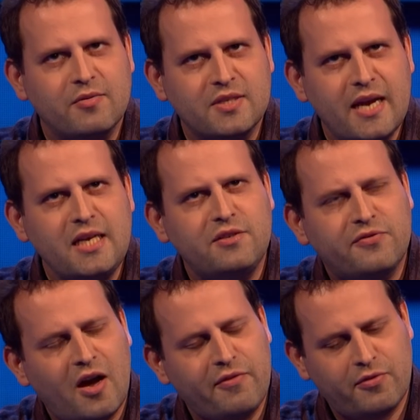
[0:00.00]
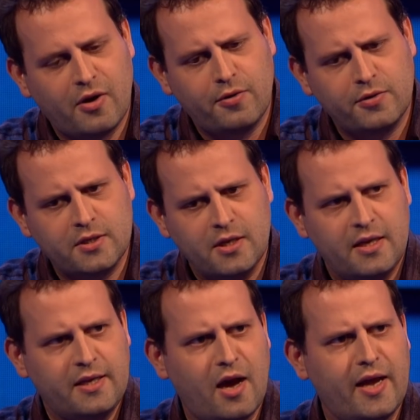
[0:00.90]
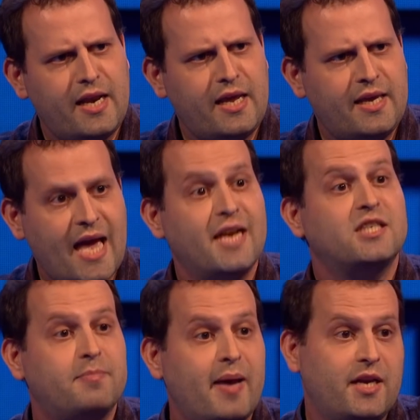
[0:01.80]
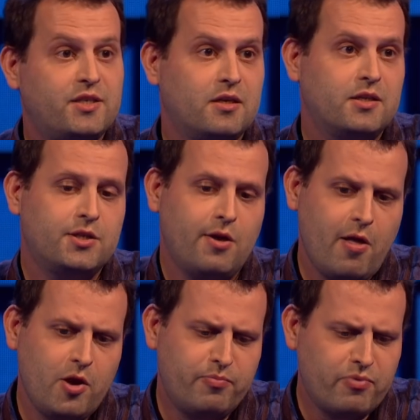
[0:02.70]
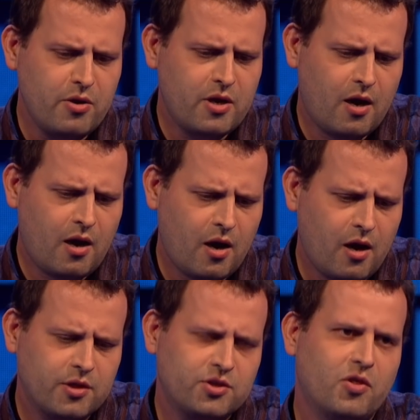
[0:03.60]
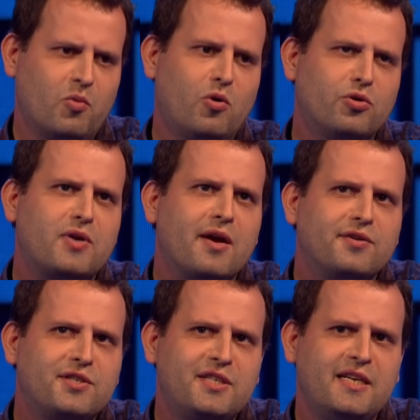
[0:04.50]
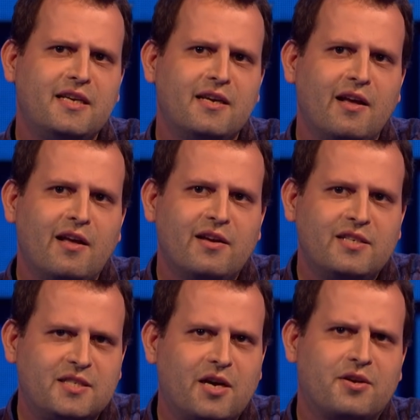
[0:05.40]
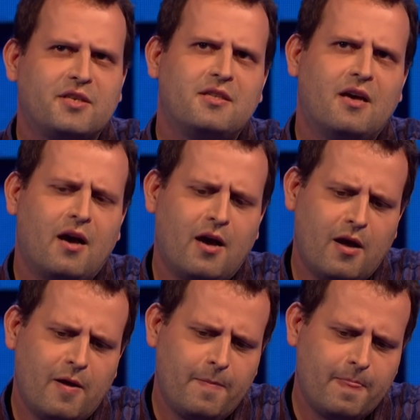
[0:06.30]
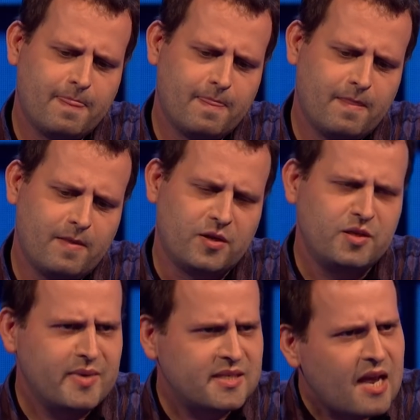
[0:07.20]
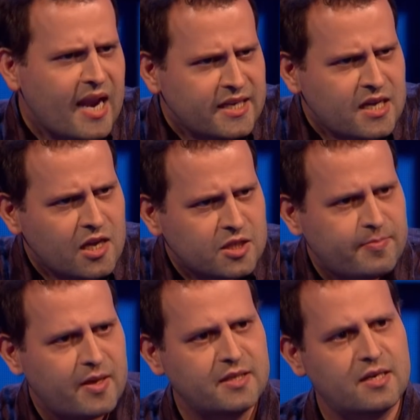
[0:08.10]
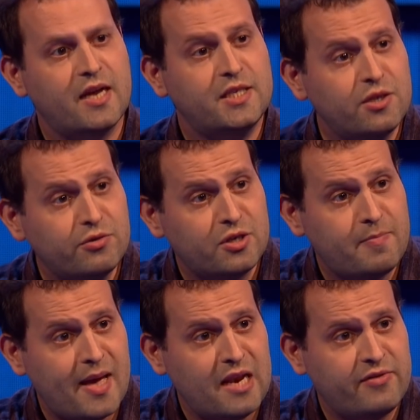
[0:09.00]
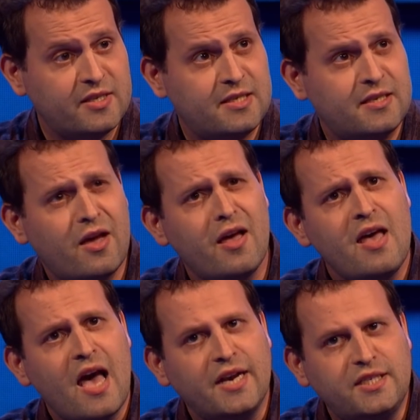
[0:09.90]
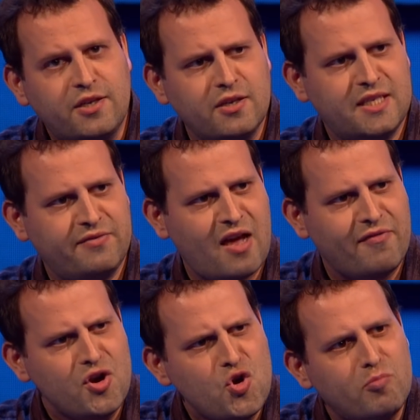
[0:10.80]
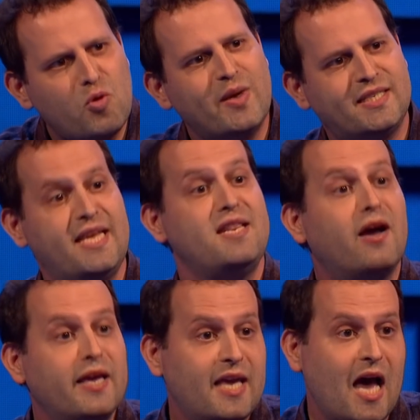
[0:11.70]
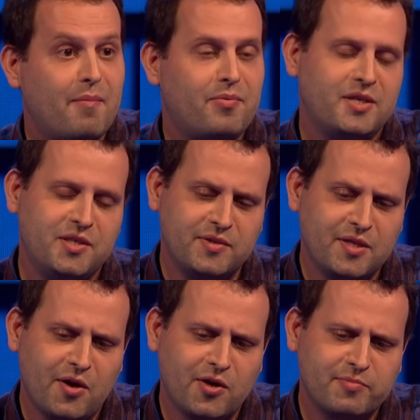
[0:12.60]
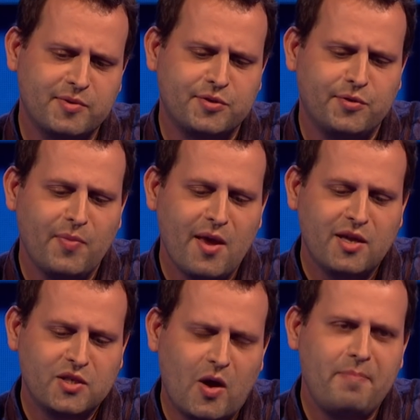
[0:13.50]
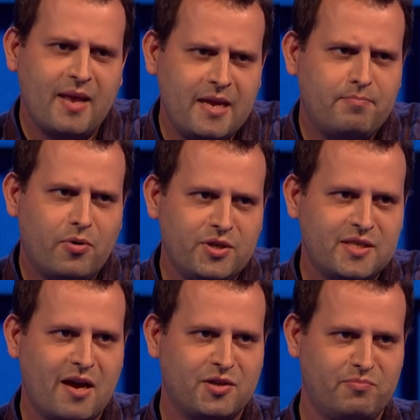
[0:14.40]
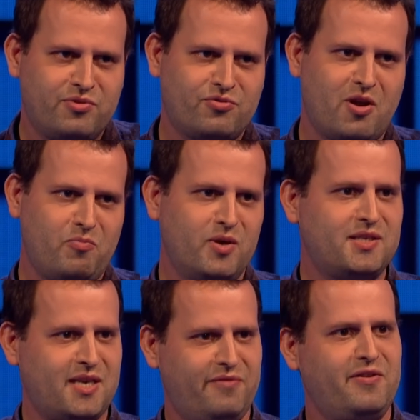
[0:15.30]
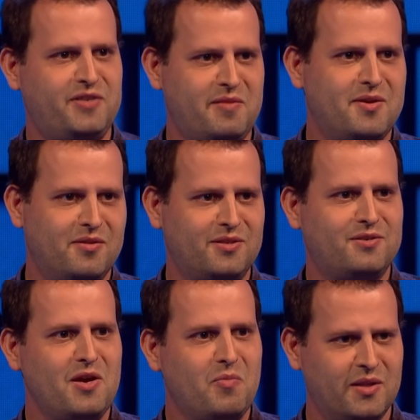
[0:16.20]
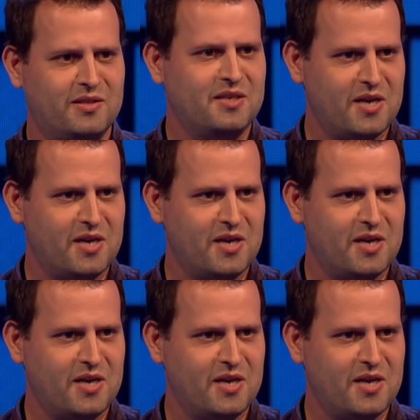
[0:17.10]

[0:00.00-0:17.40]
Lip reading: there was an 85-year-old gynae cancer patient who broke our hearts on the ward round. She told us that she missed her late husband and her children had barely visited her and she couldn't even have her normal whiskey nightcap when she was in the hospital. So I played Boy Scout and prescribed whiskey 50 mils once a